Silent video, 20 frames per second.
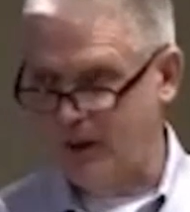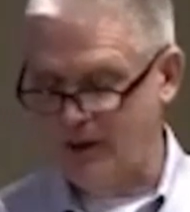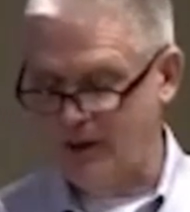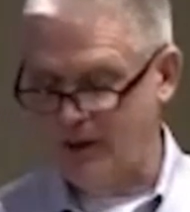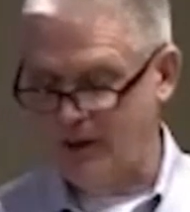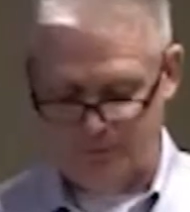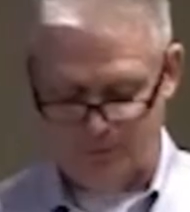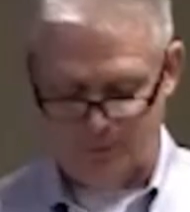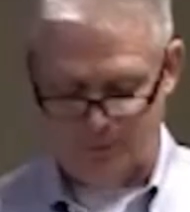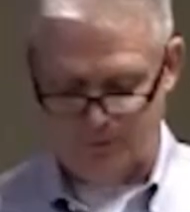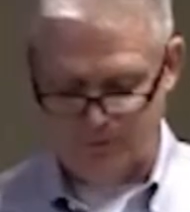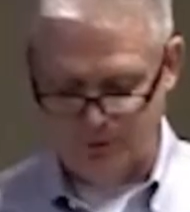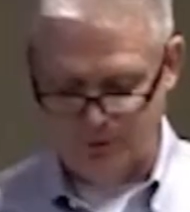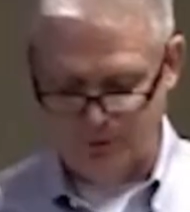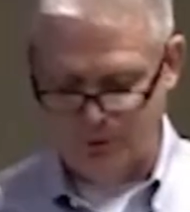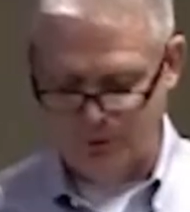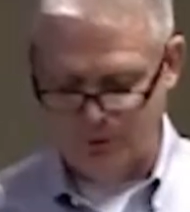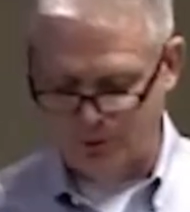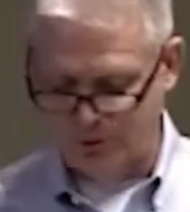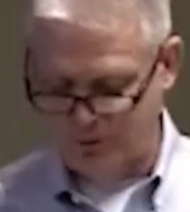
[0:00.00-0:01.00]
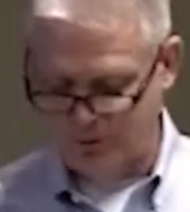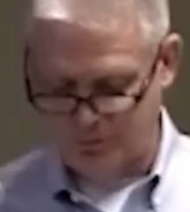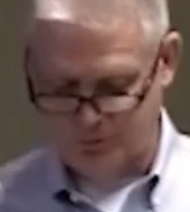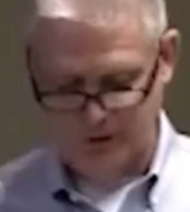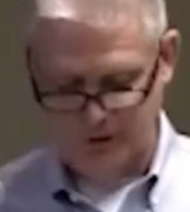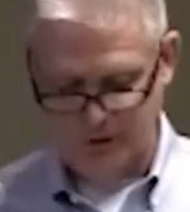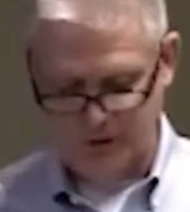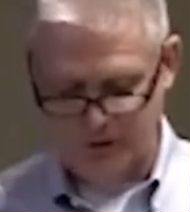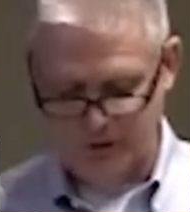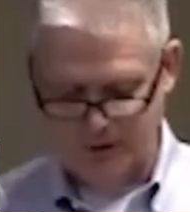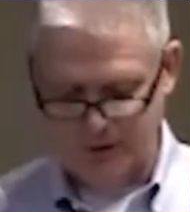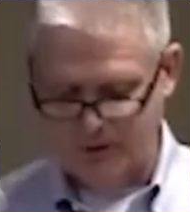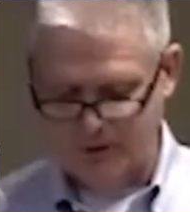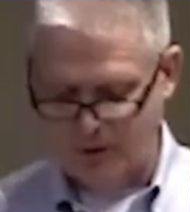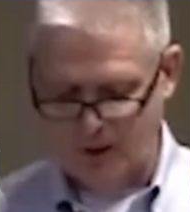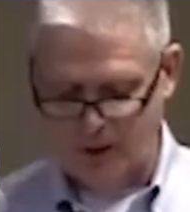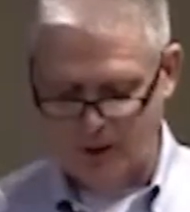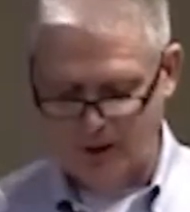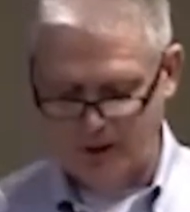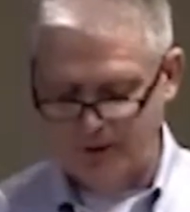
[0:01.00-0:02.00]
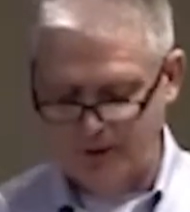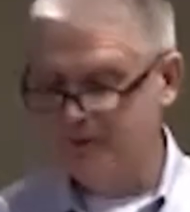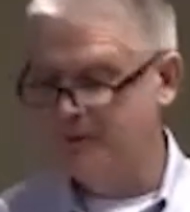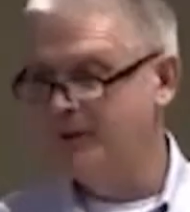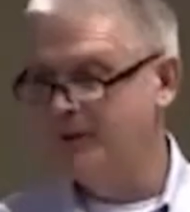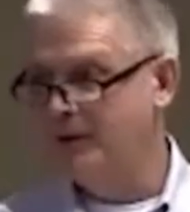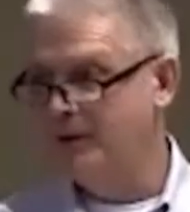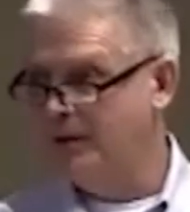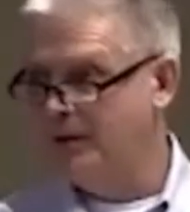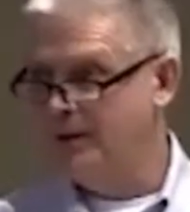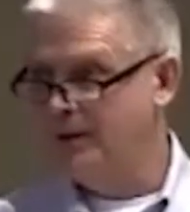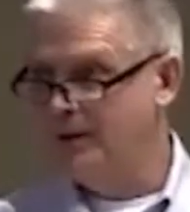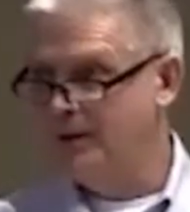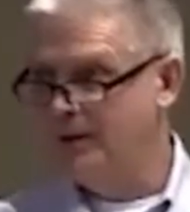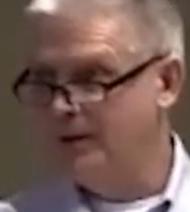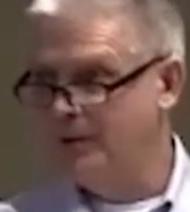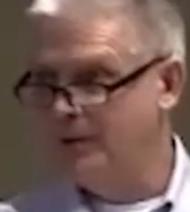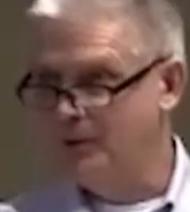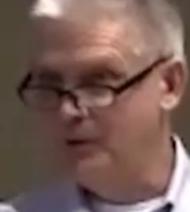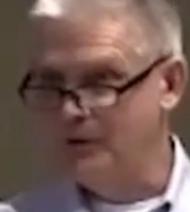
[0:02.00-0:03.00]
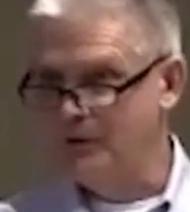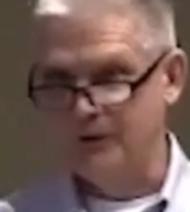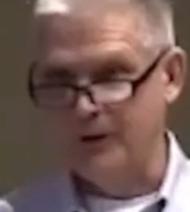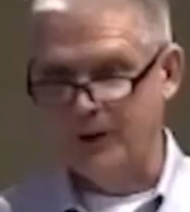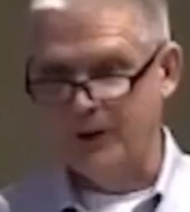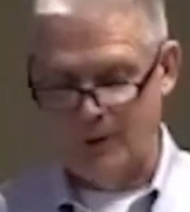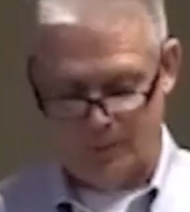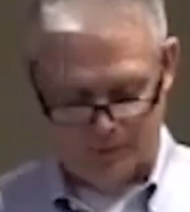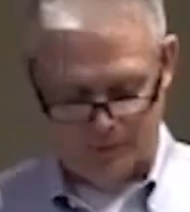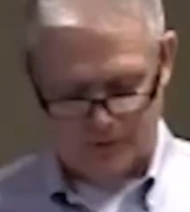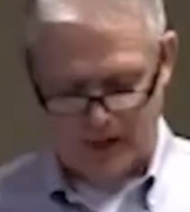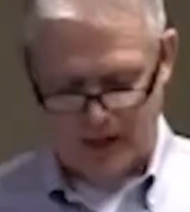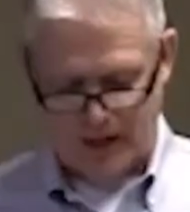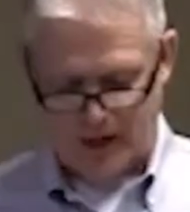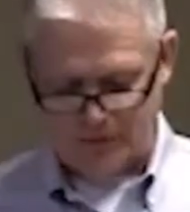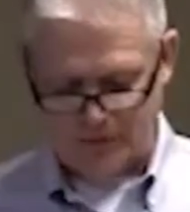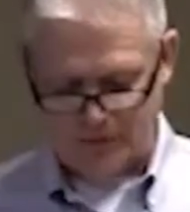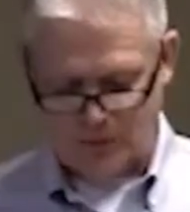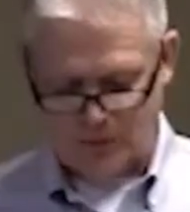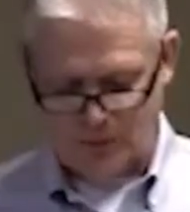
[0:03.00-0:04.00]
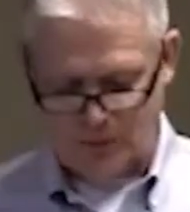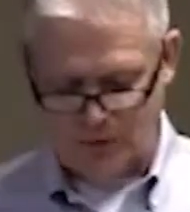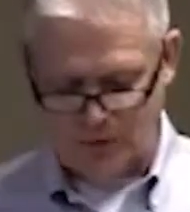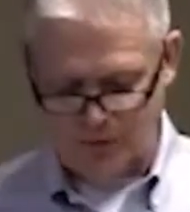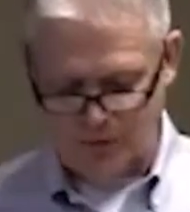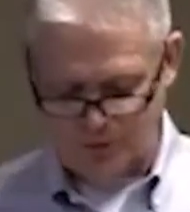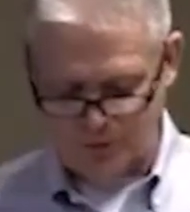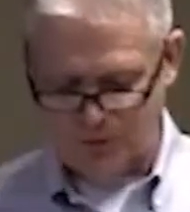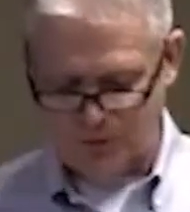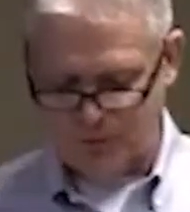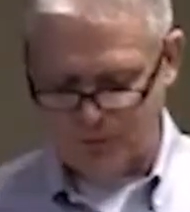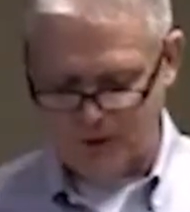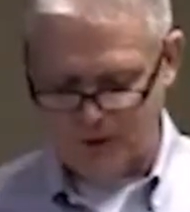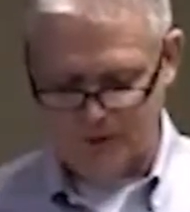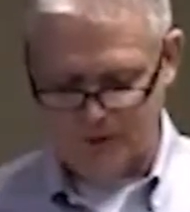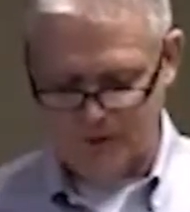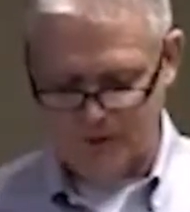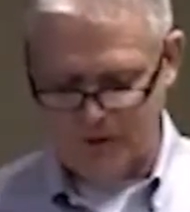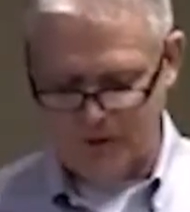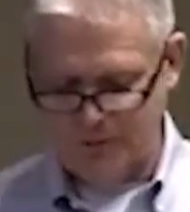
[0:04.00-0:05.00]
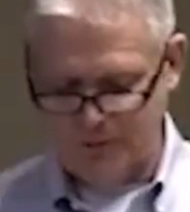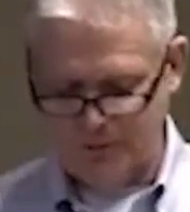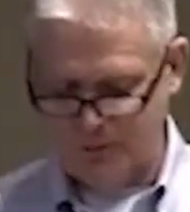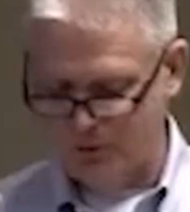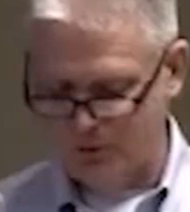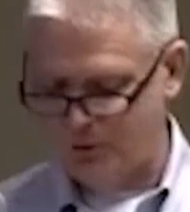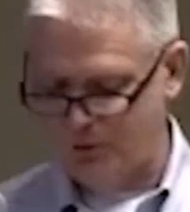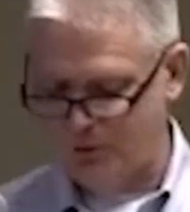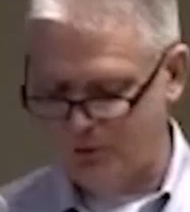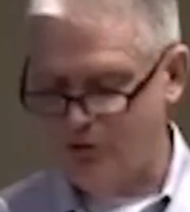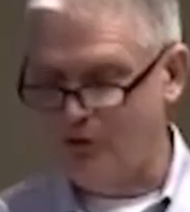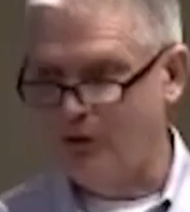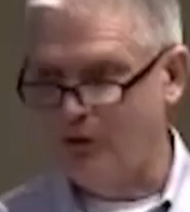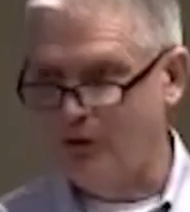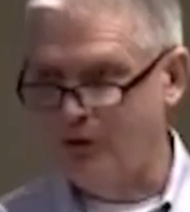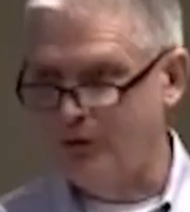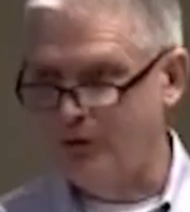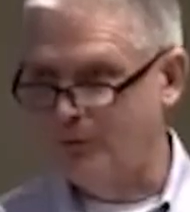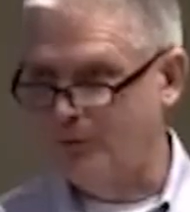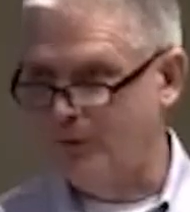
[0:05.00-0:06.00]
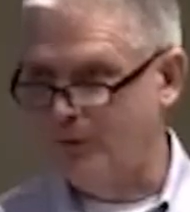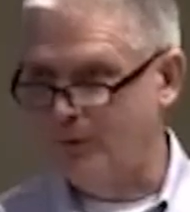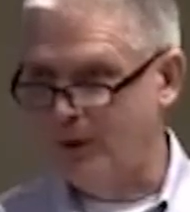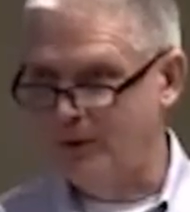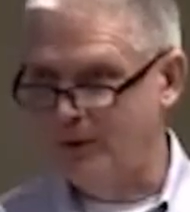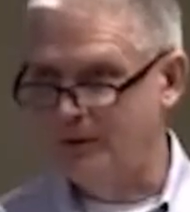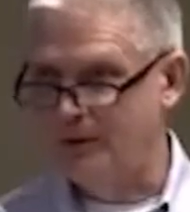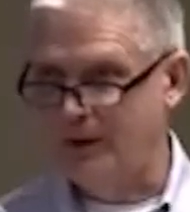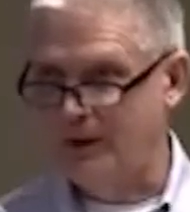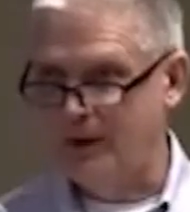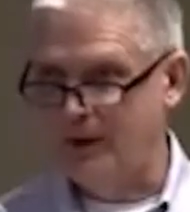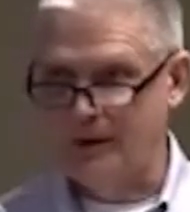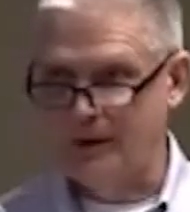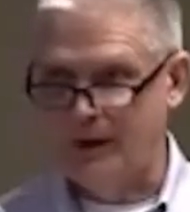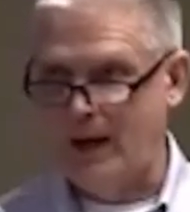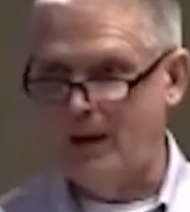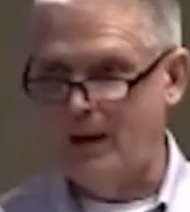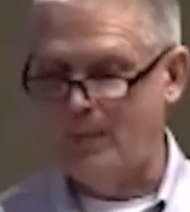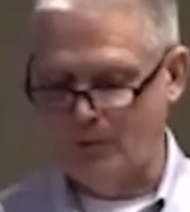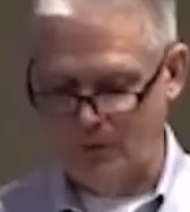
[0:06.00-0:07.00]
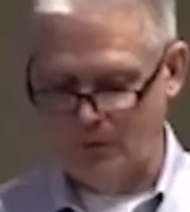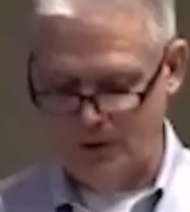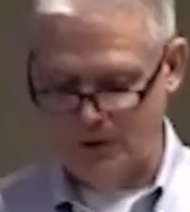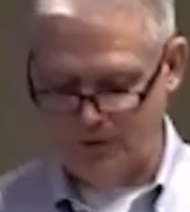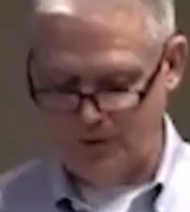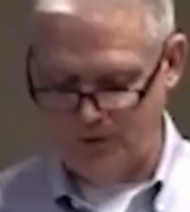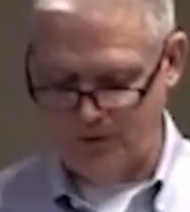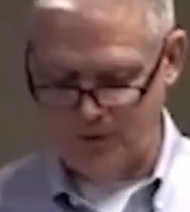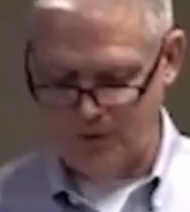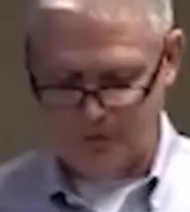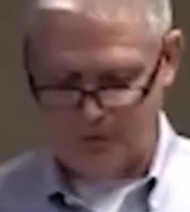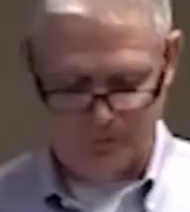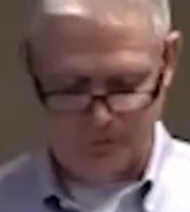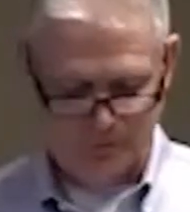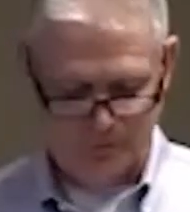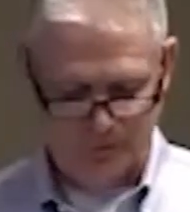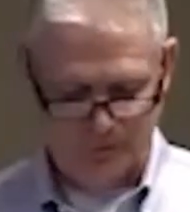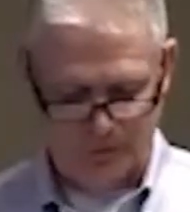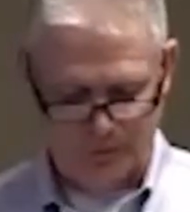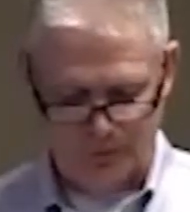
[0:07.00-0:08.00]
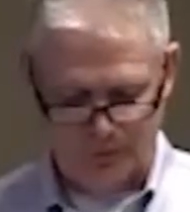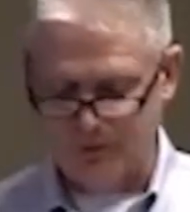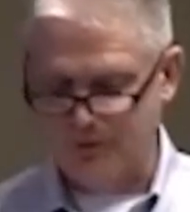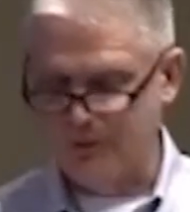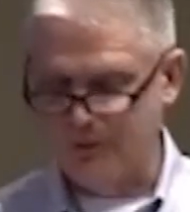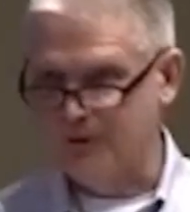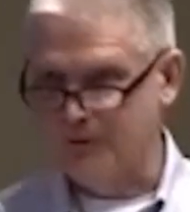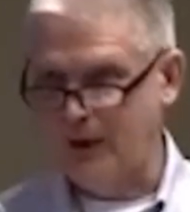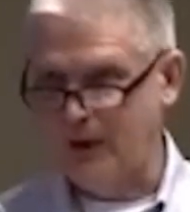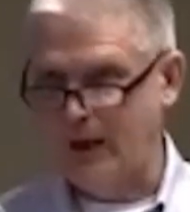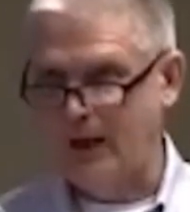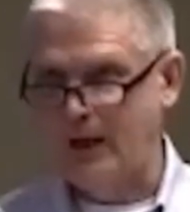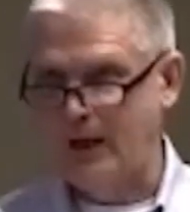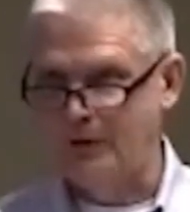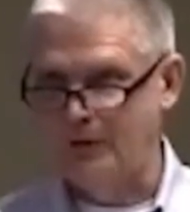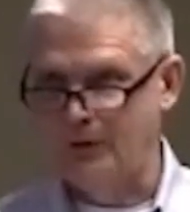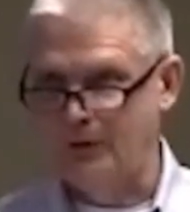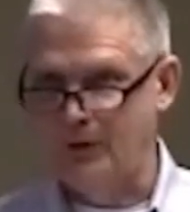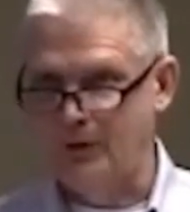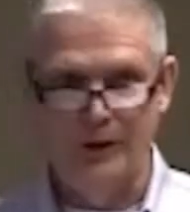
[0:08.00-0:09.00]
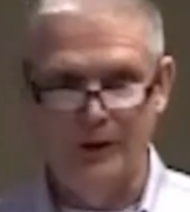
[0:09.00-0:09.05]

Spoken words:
for fuel, feed, grain. We set up a task force with my team to ensure that we maintained operational and business continuity